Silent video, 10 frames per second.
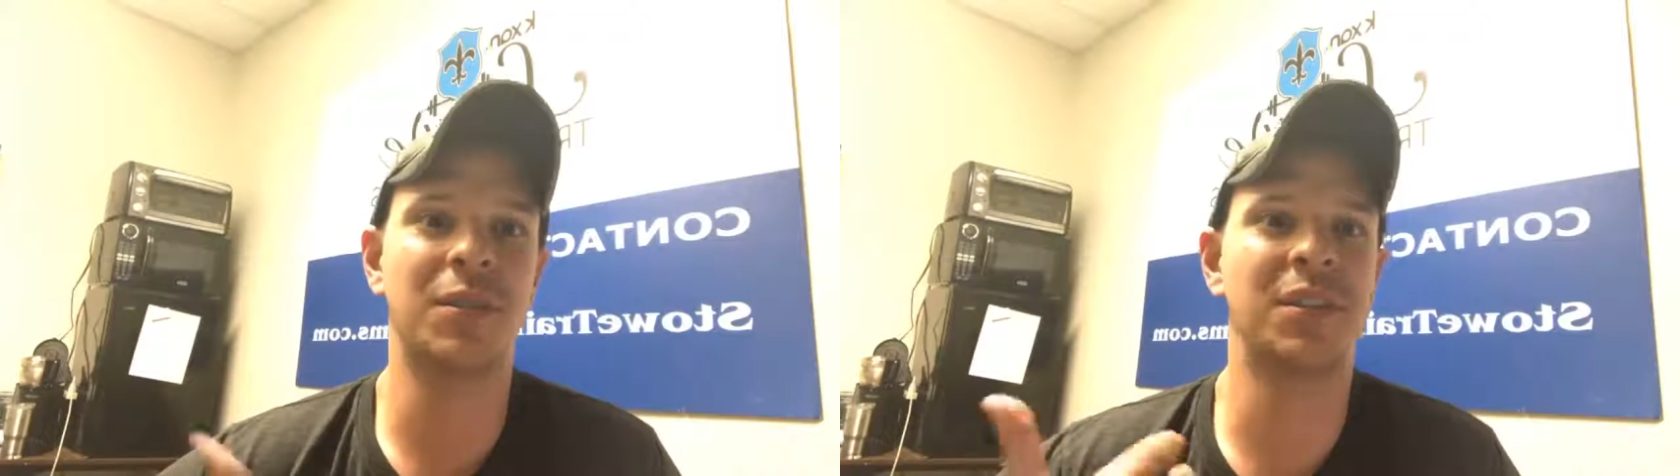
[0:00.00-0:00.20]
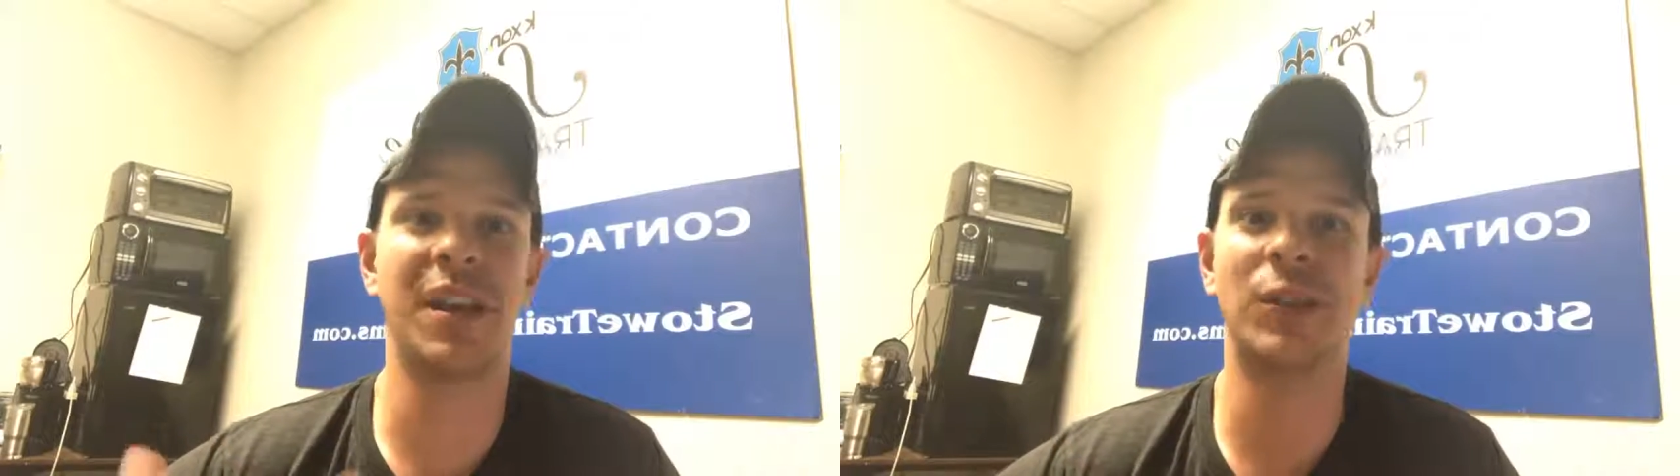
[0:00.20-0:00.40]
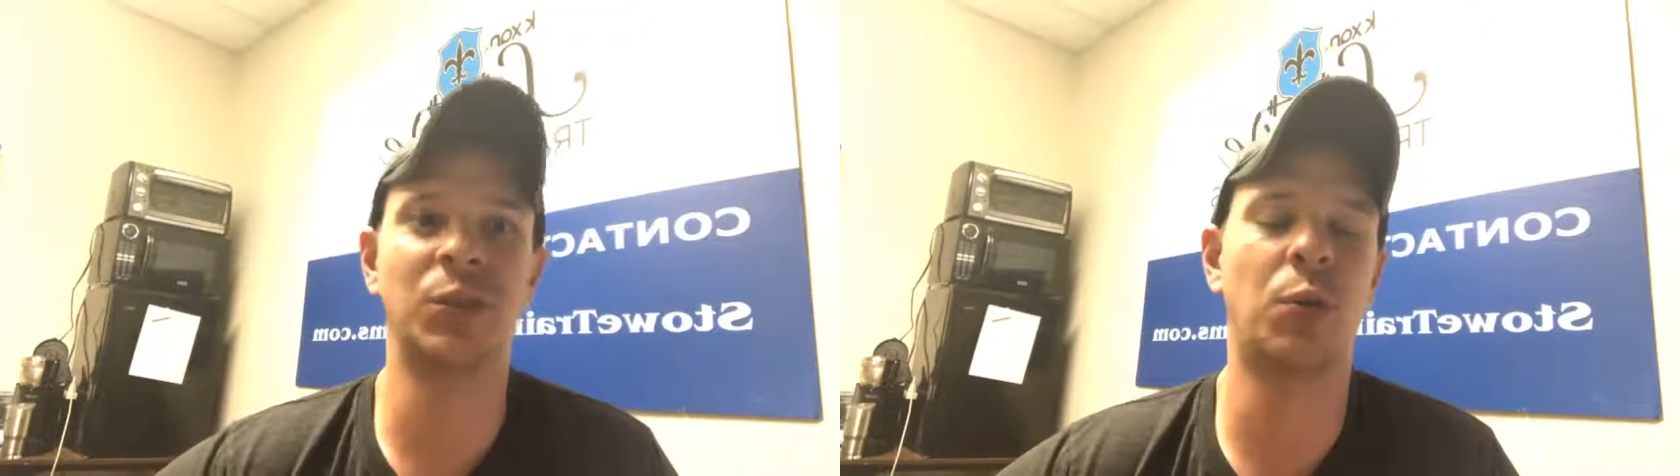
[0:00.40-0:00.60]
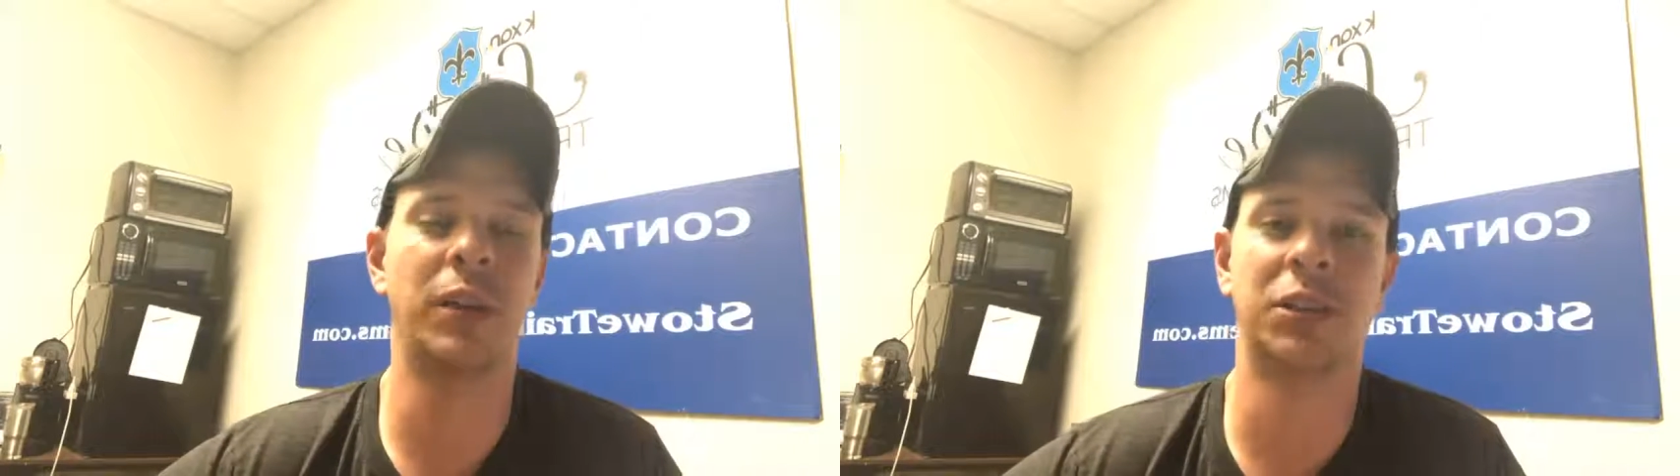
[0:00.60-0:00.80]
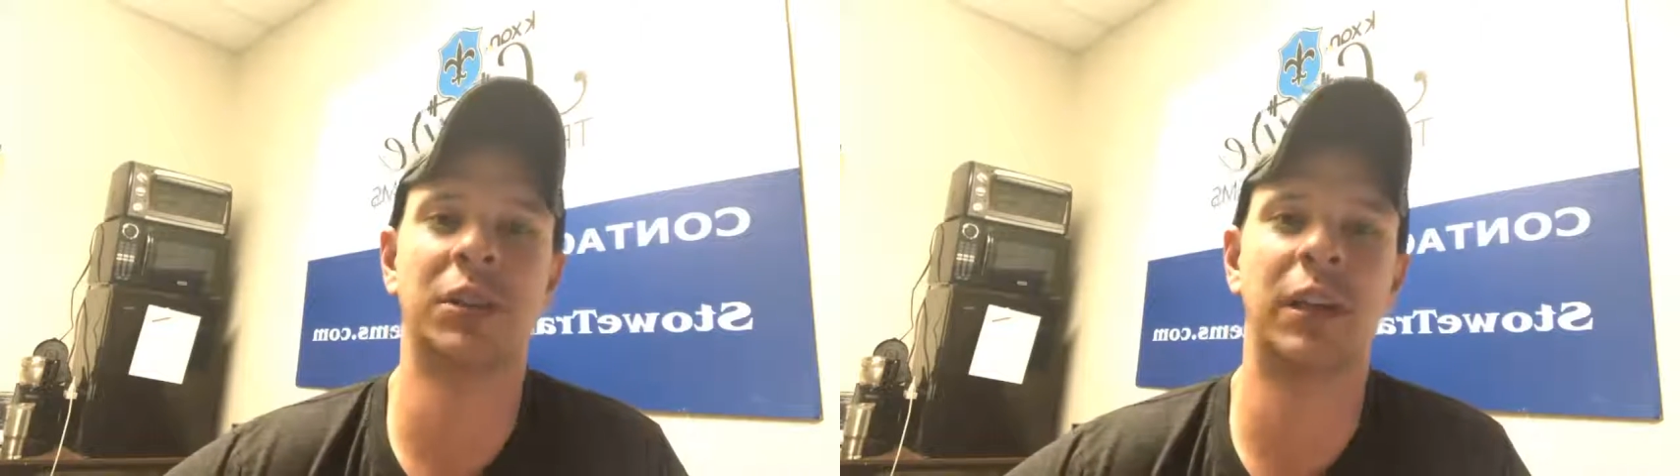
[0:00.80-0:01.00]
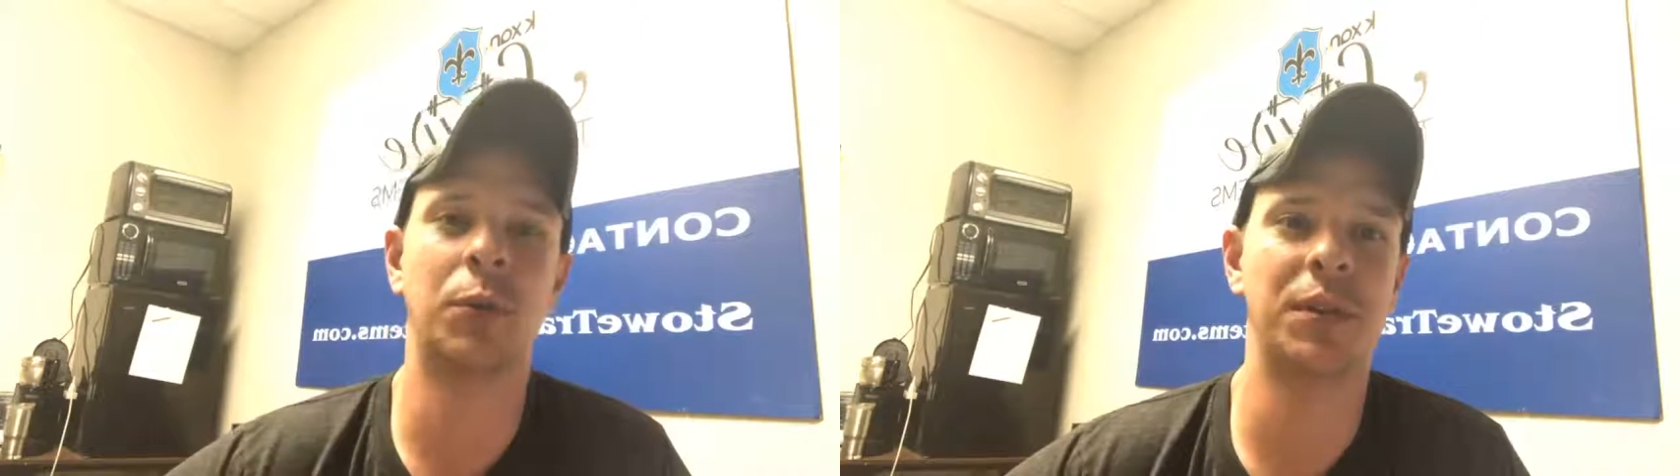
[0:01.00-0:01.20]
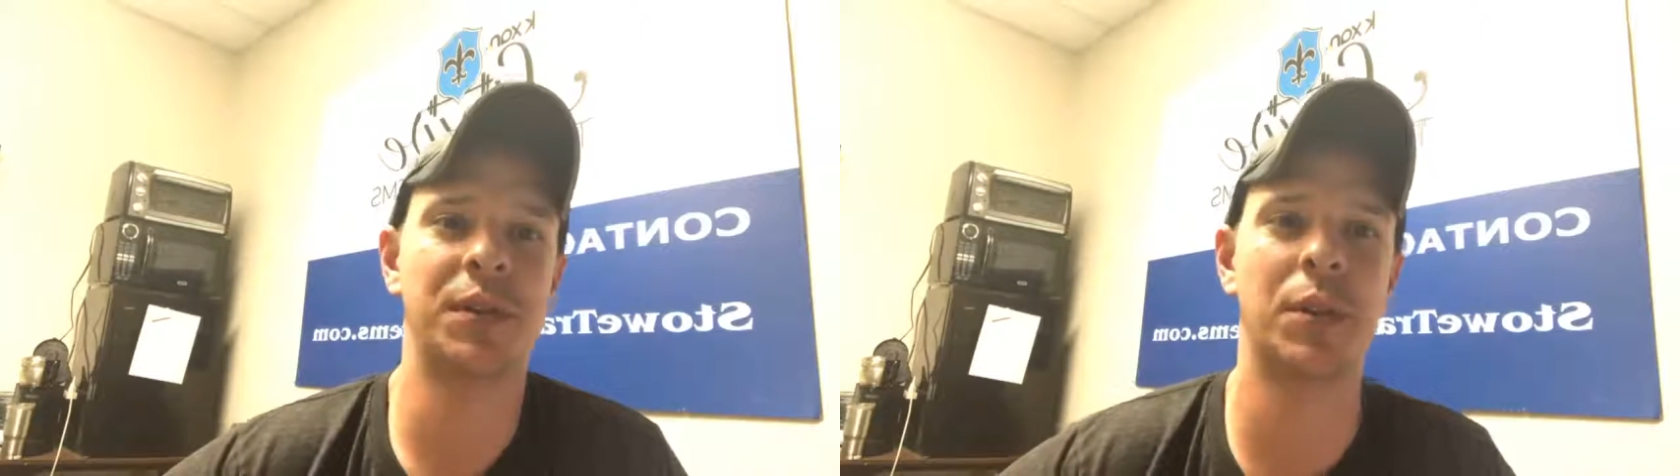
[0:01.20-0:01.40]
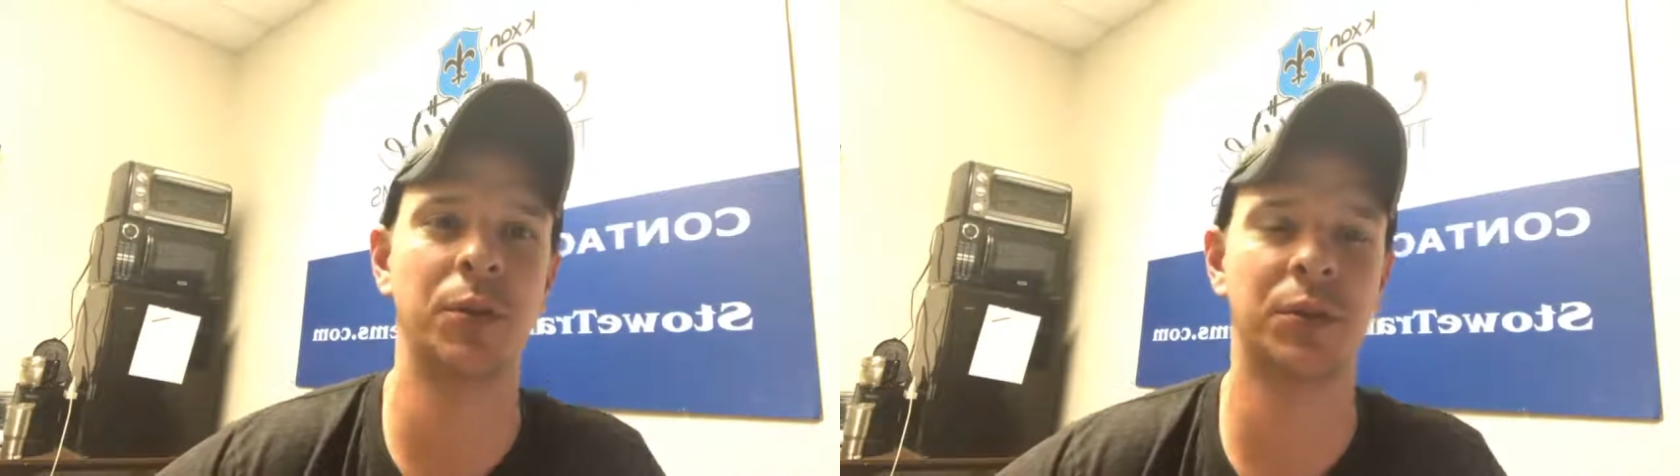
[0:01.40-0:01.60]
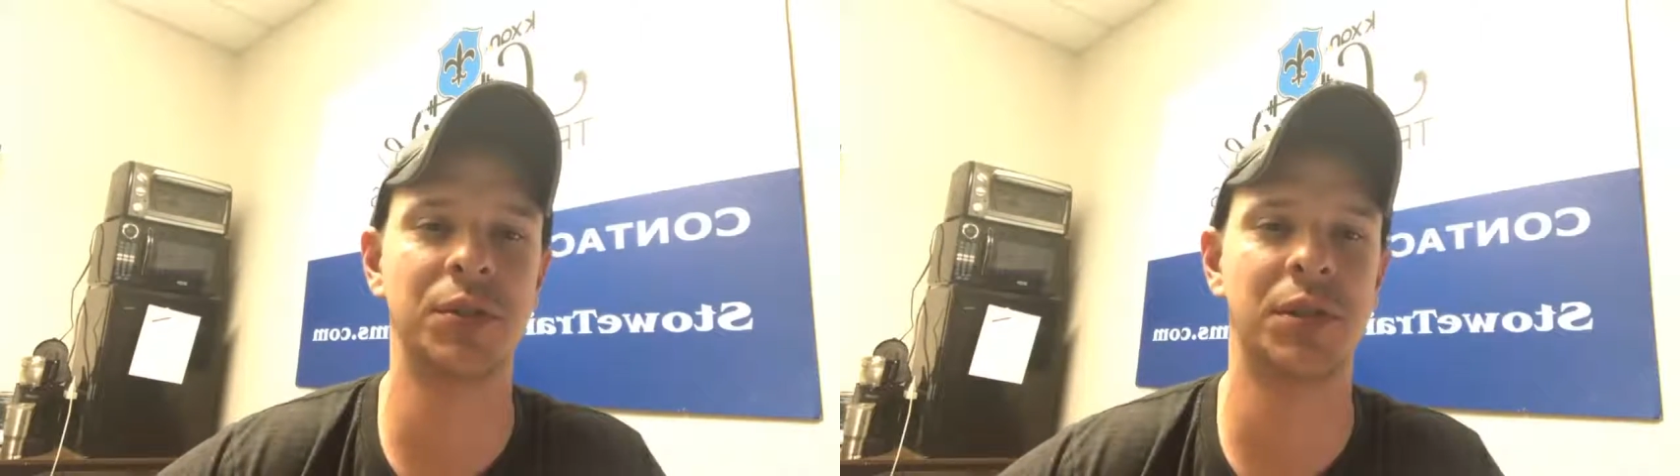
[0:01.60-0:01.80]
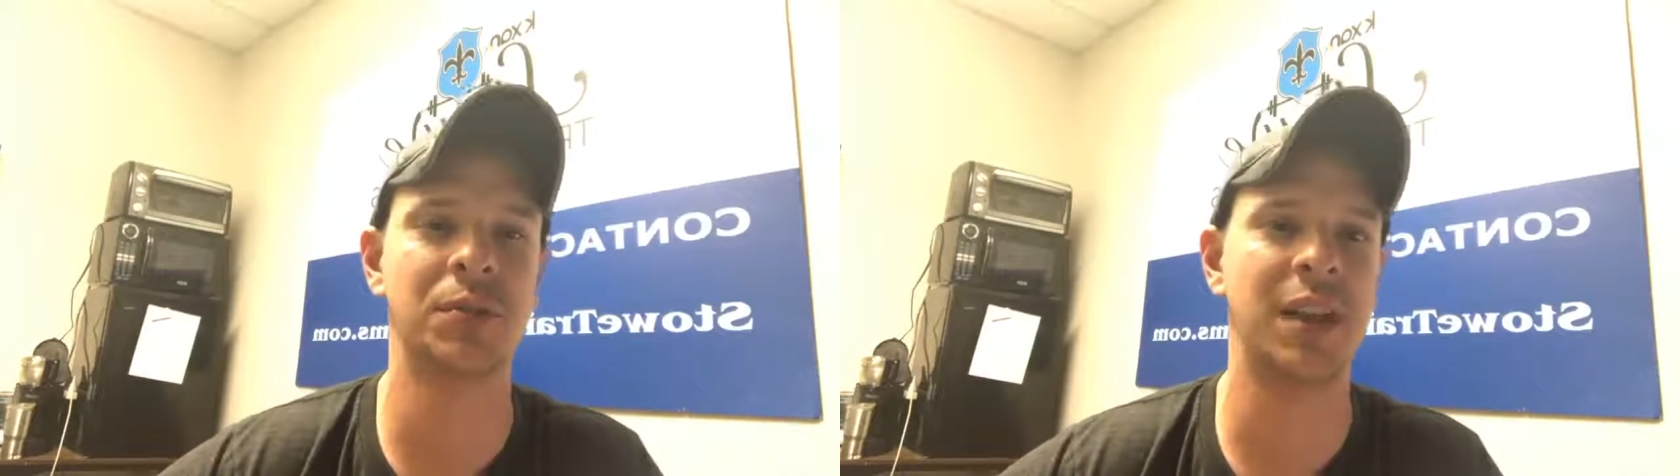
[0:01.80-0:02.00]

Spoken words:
It's a health questionnaire. We just go through some